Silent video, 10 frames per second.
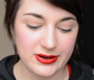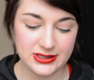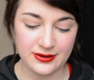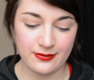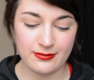it
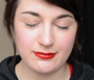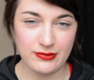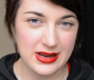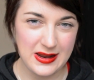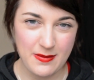didn't
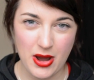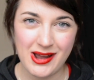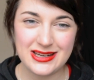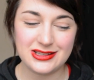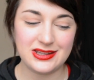really
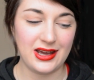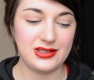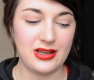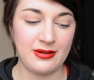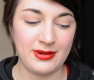mind
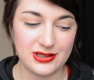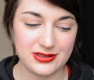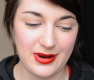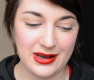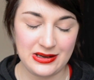that so
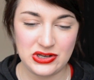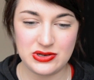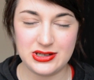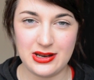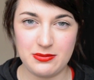much, when
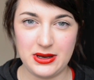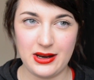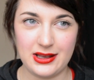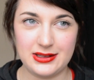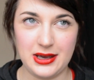usually it'd be
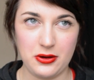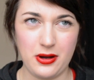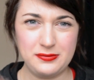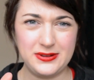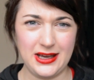like get
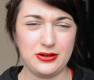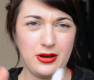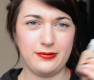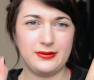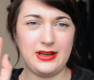off, get
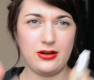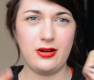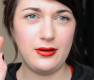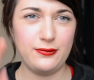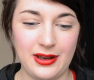off, get
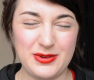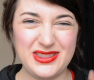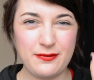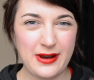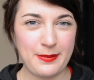off, with
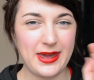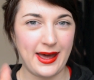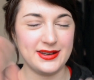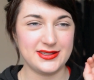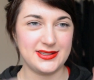the flappy
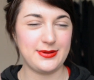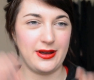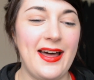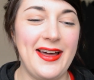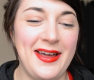hands as well.